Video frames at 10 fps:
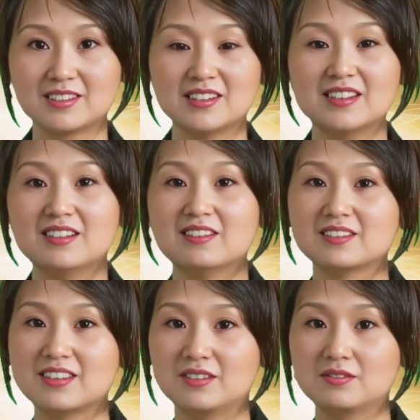The
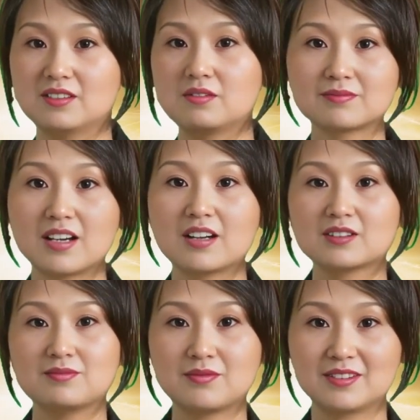number of Chinese
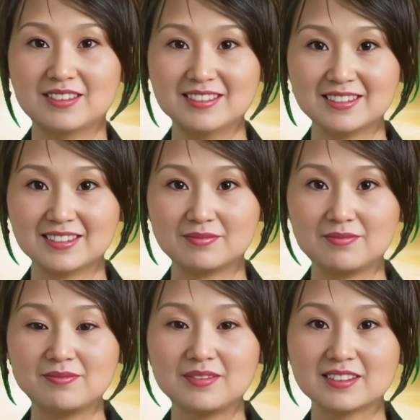tourists to
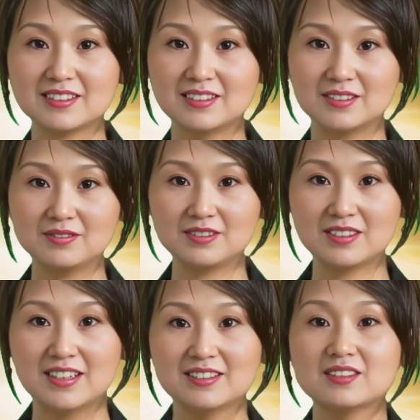Australia in March
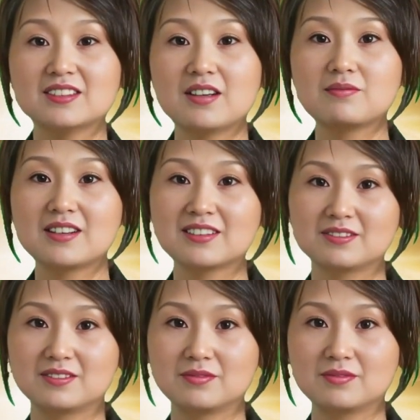this year was
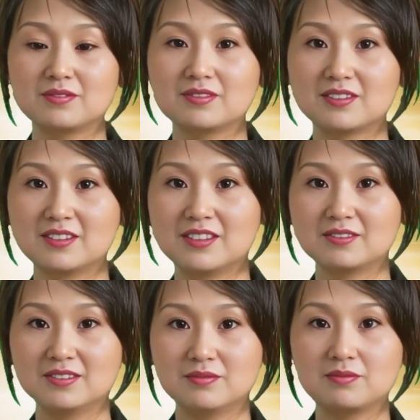equivalent to only
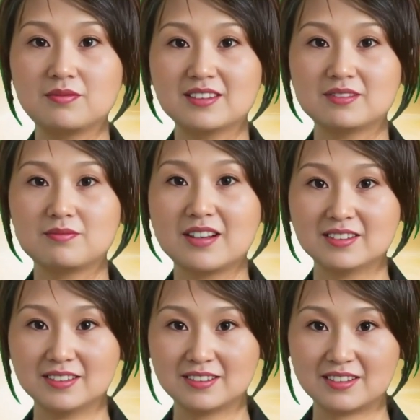
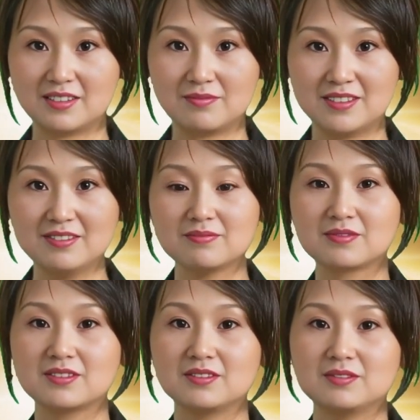47% of
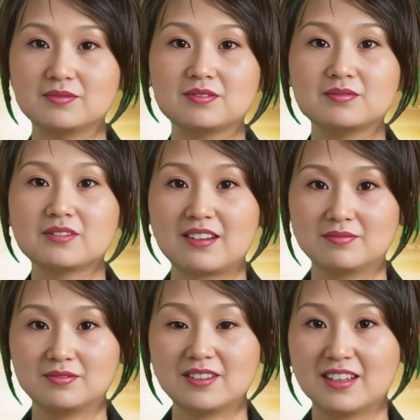2019,
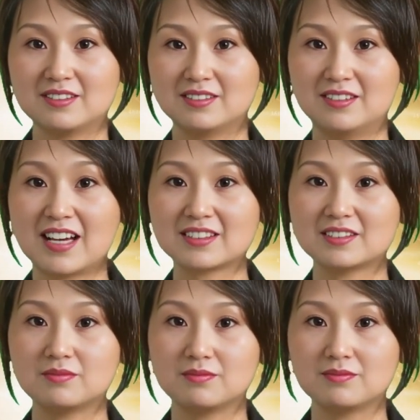less than half.
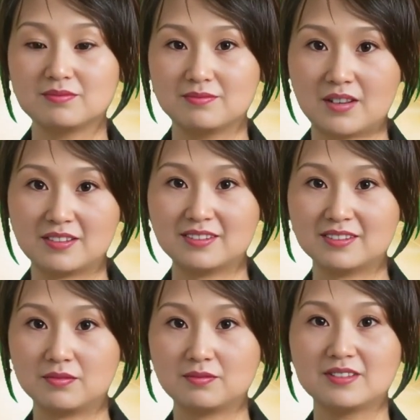
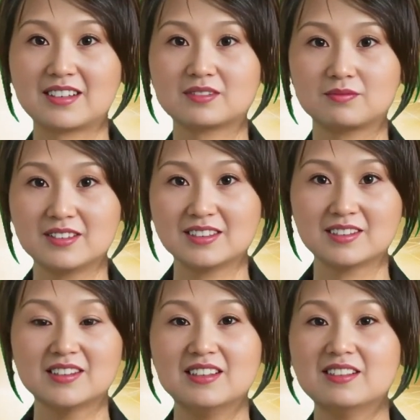Before the
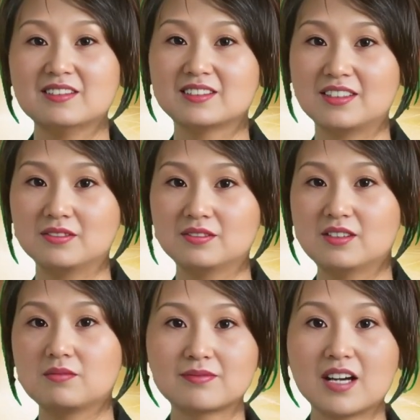epidemic, China
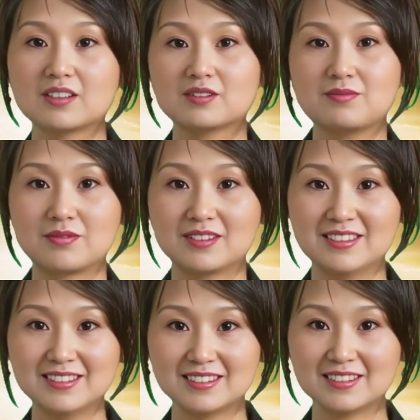was Australia's
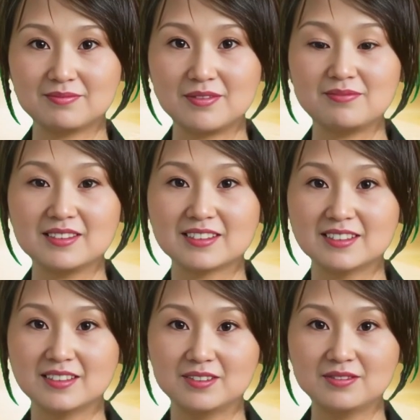largest source of
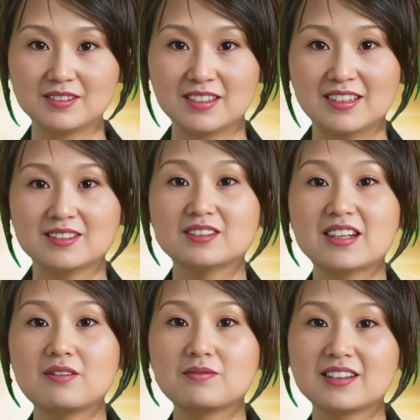tourists,
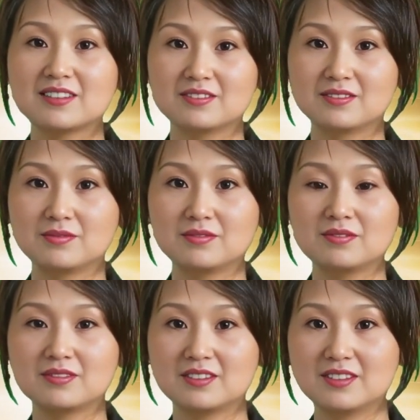but now it ranks
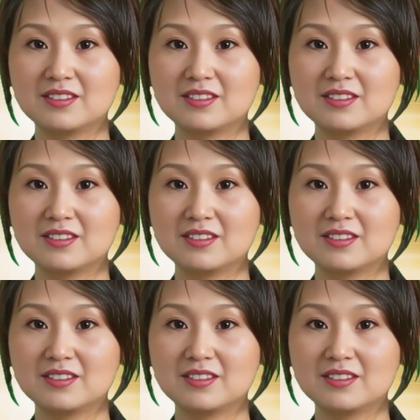4th.